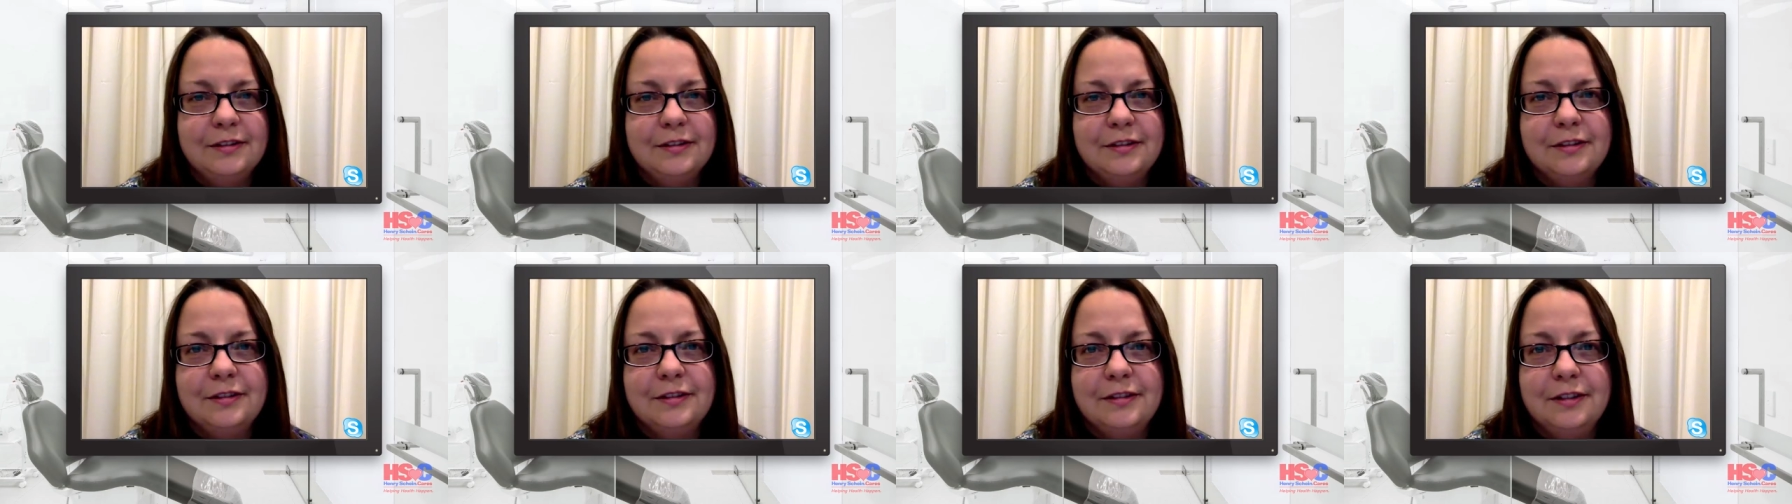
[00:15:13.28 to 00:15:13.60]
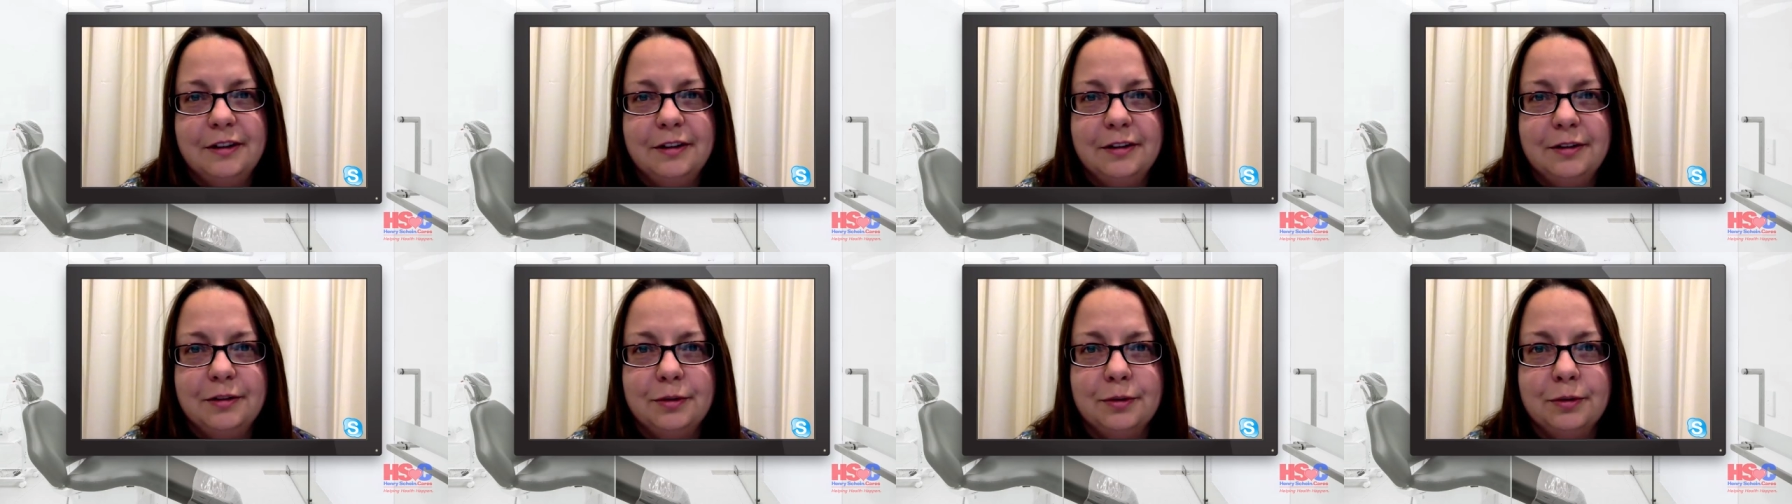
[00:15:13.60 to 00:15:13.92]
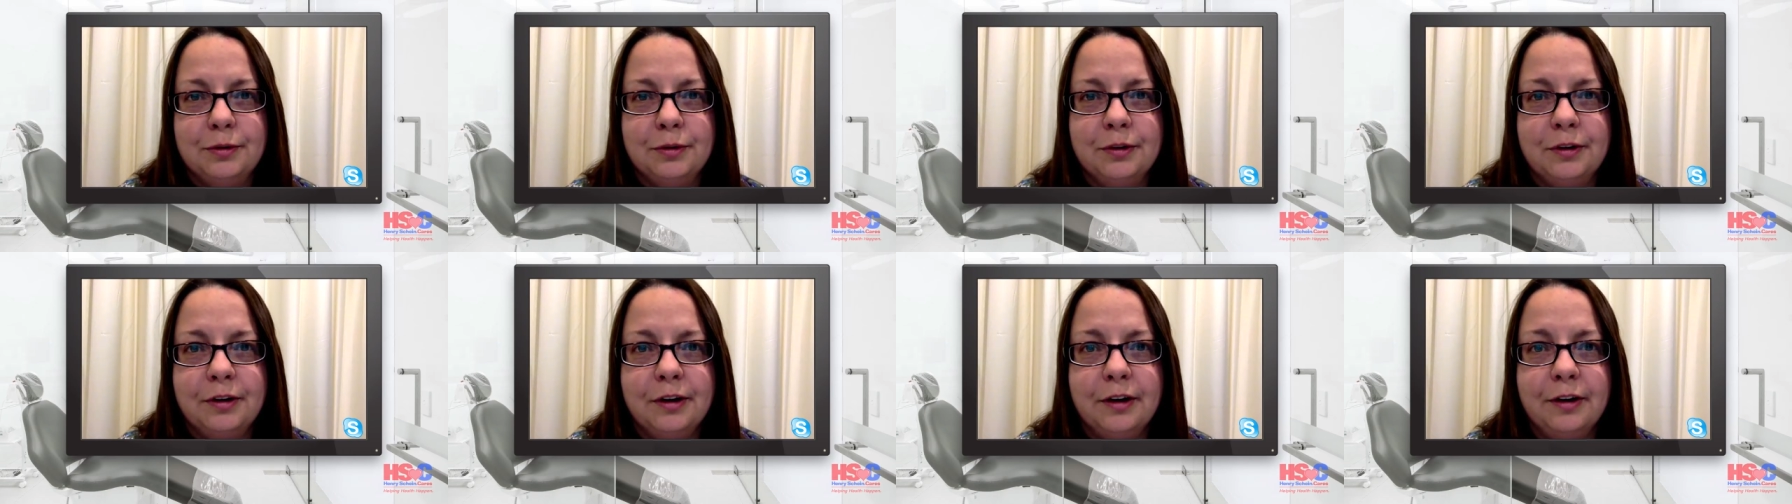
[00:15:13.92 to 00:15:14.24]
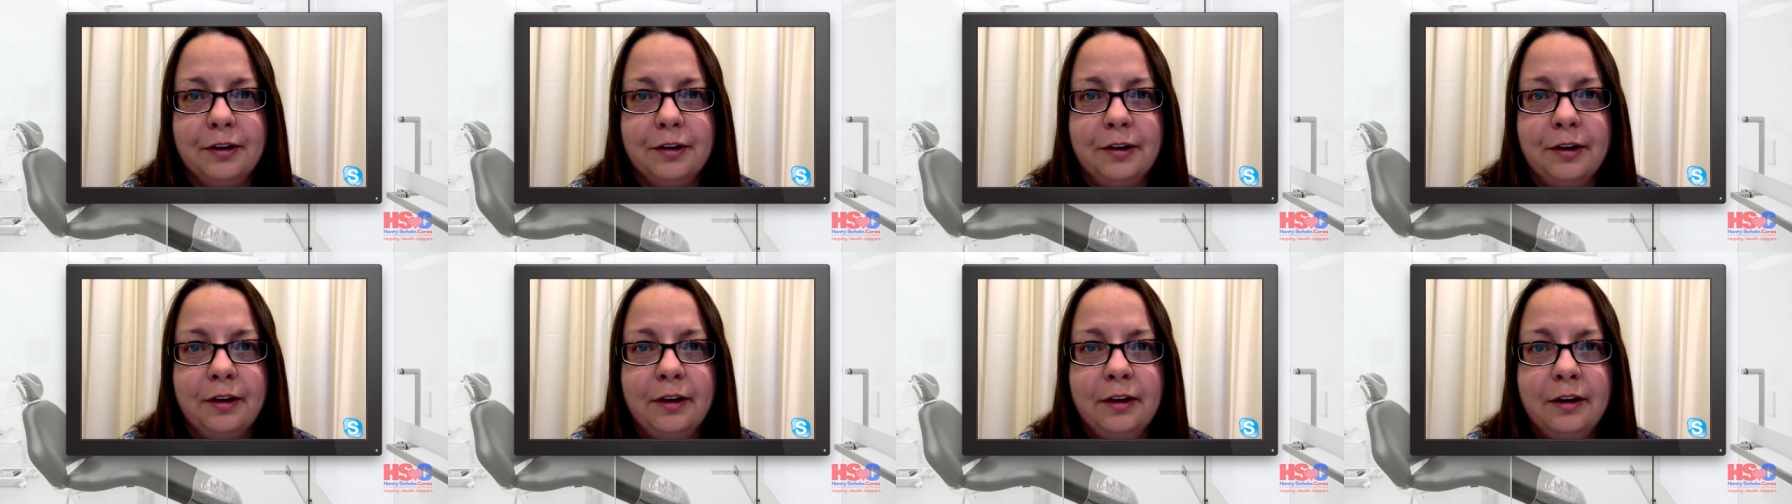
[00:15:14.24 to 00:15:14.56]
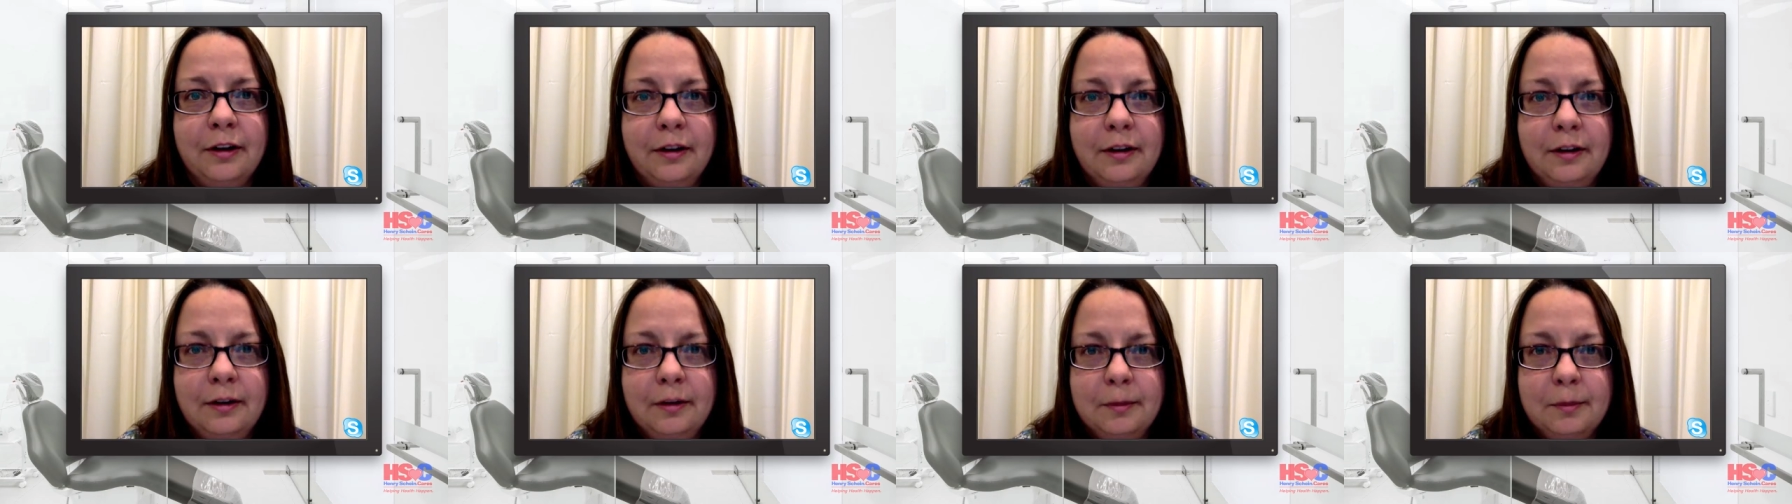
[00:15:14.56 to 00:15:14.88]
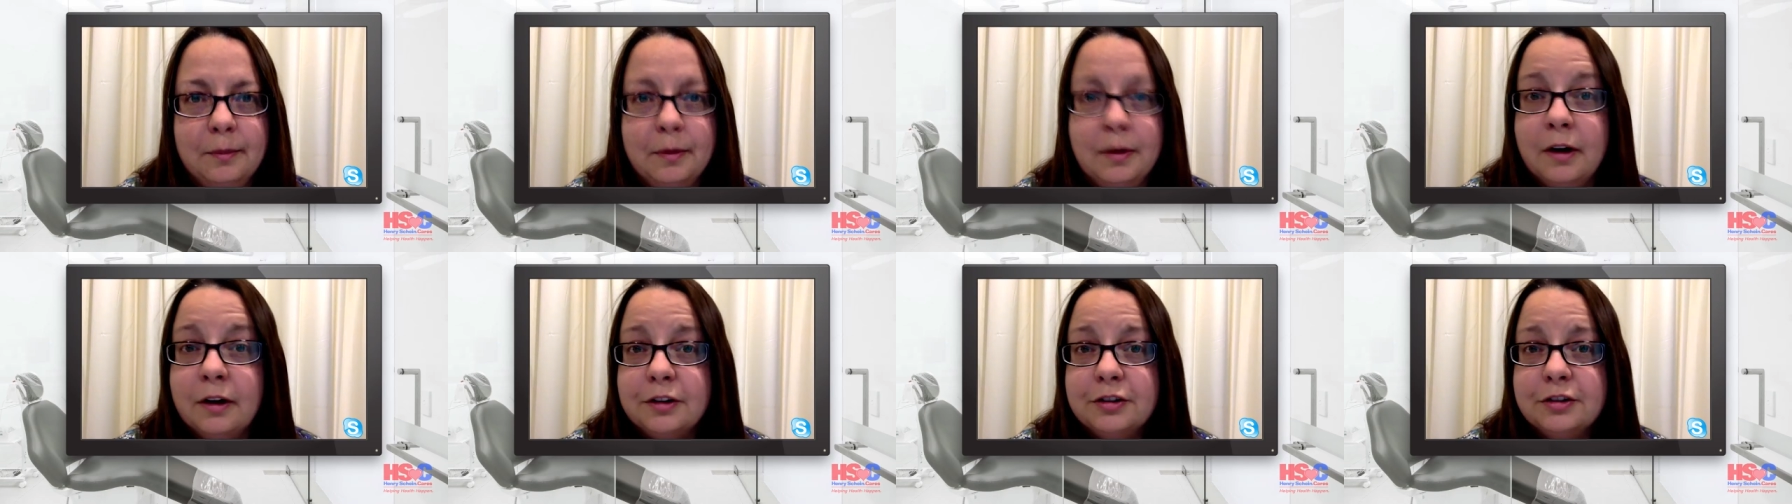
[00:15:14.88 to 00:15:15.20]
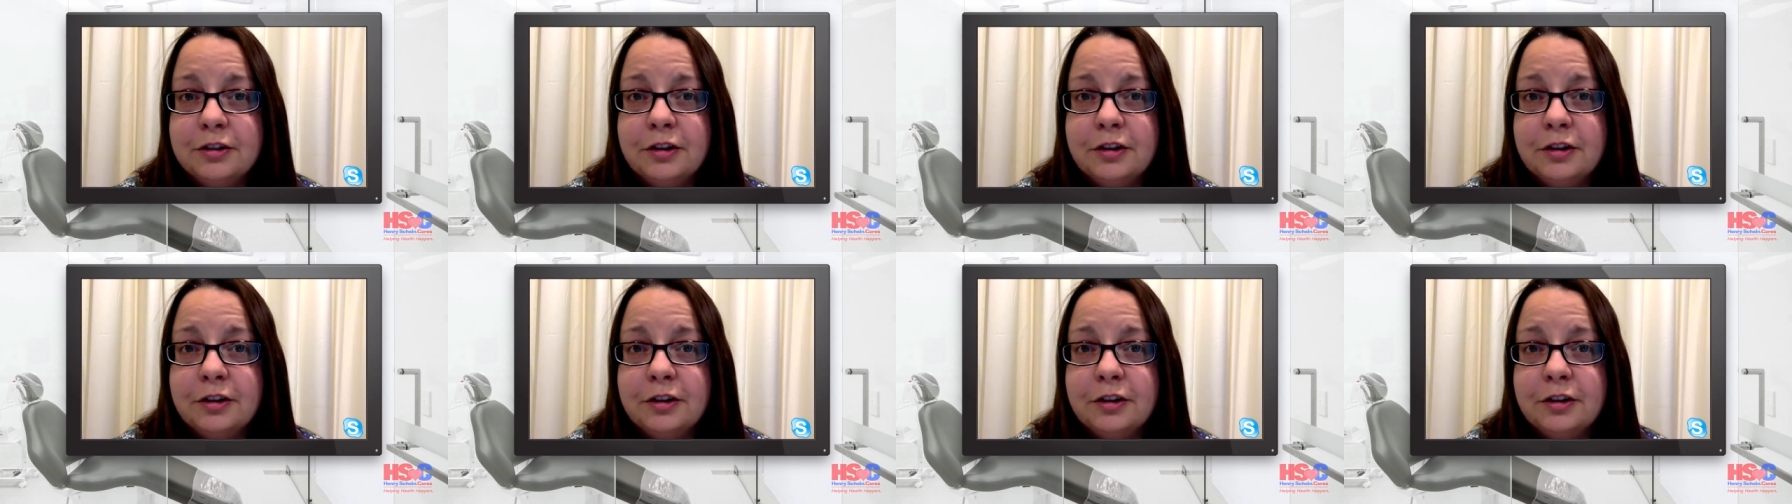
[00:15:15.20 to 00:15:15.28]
is just extraordinary. Mark